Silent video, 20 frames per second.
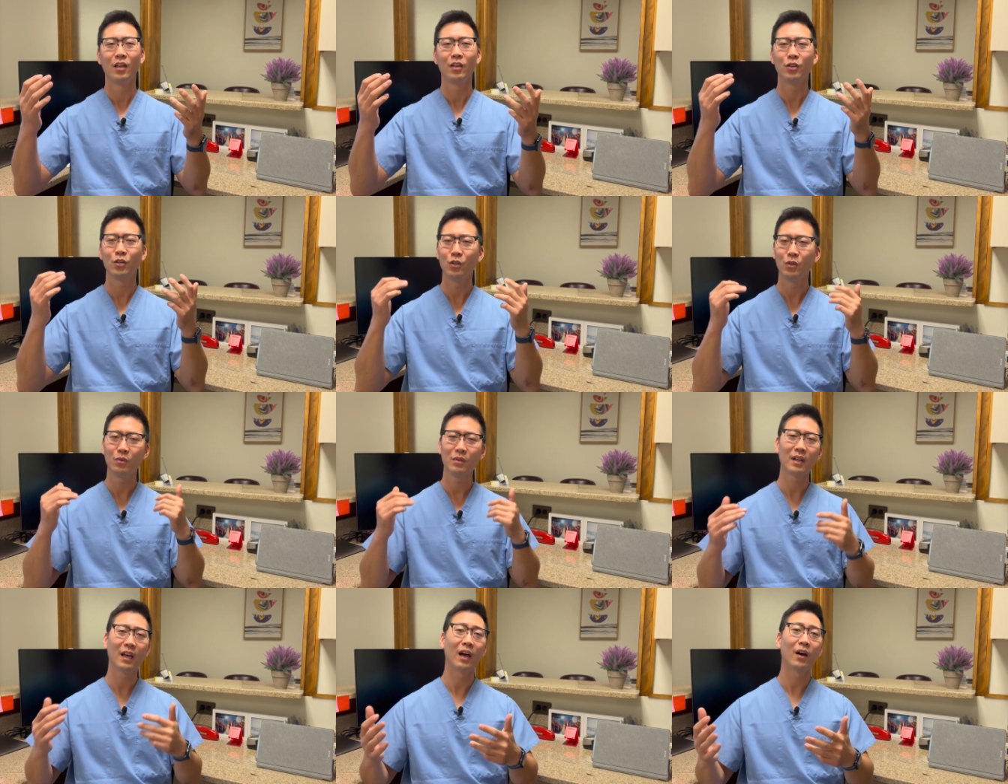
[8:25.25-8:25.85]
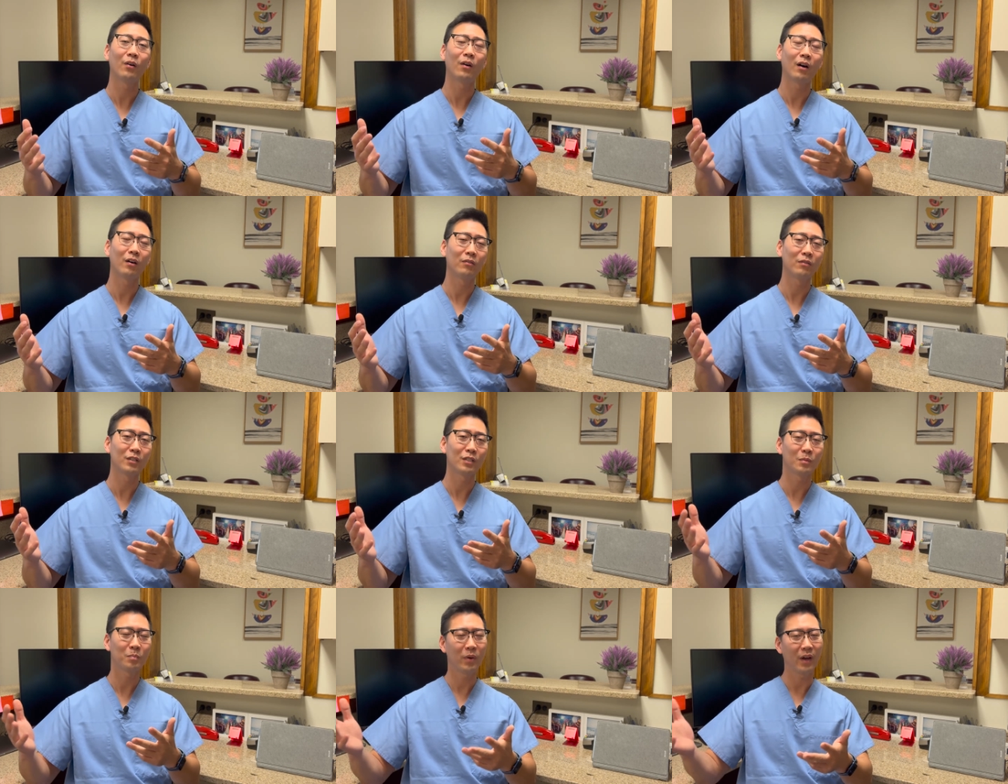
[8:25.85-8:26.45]
you now are
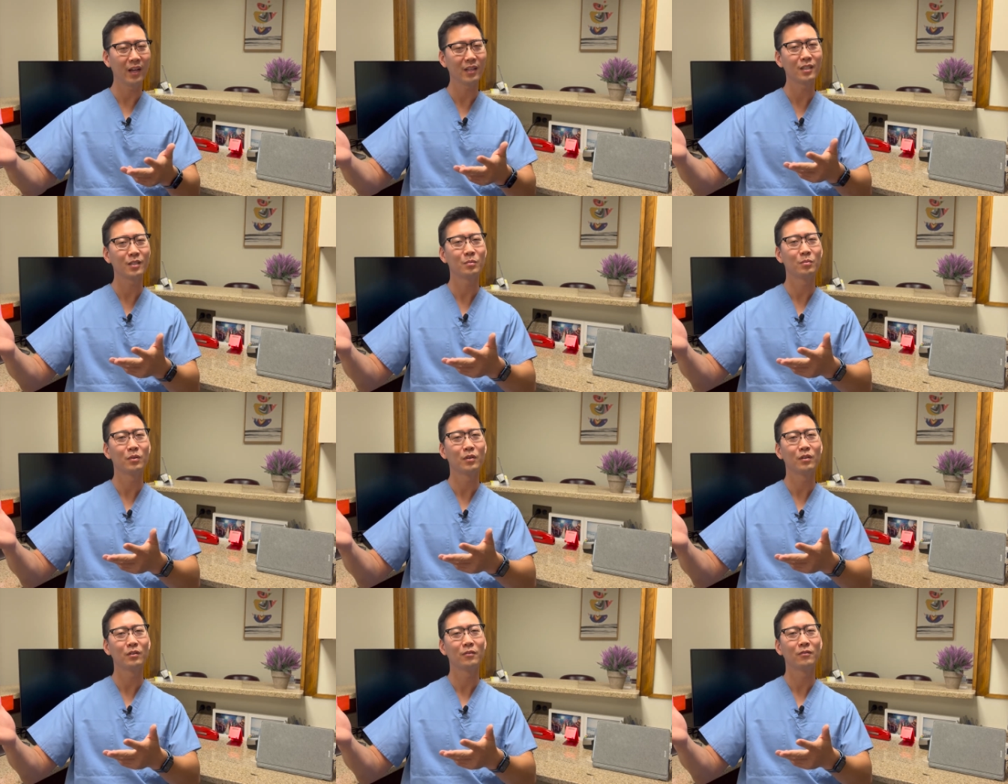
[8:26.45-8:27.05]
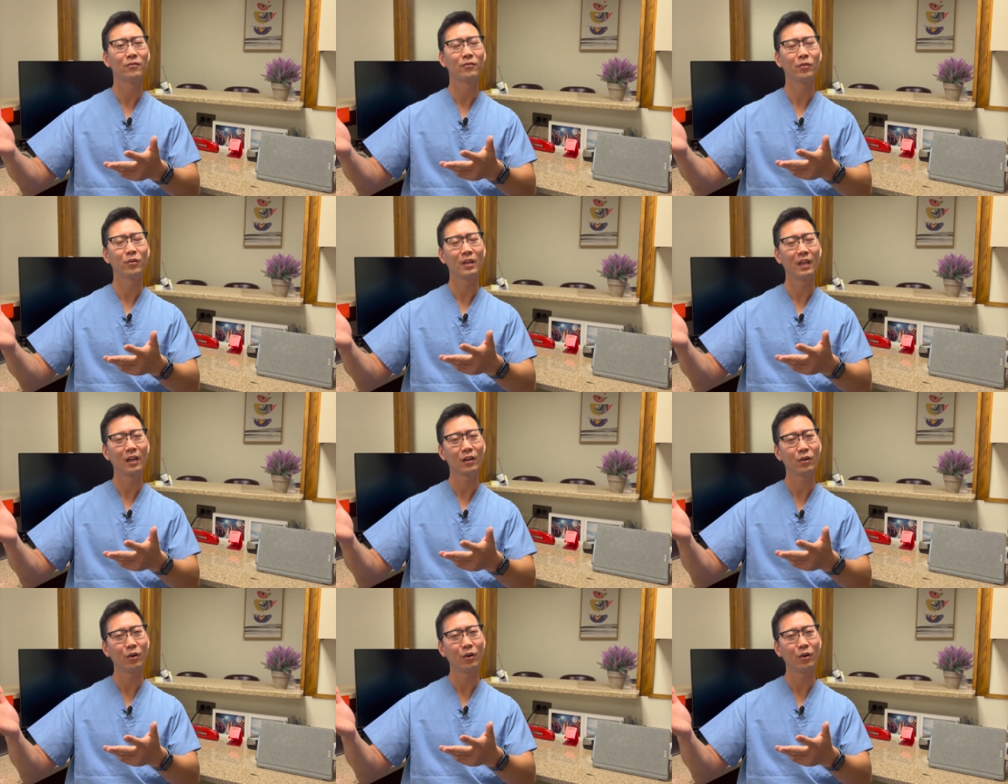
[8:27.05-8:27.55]
responsible for that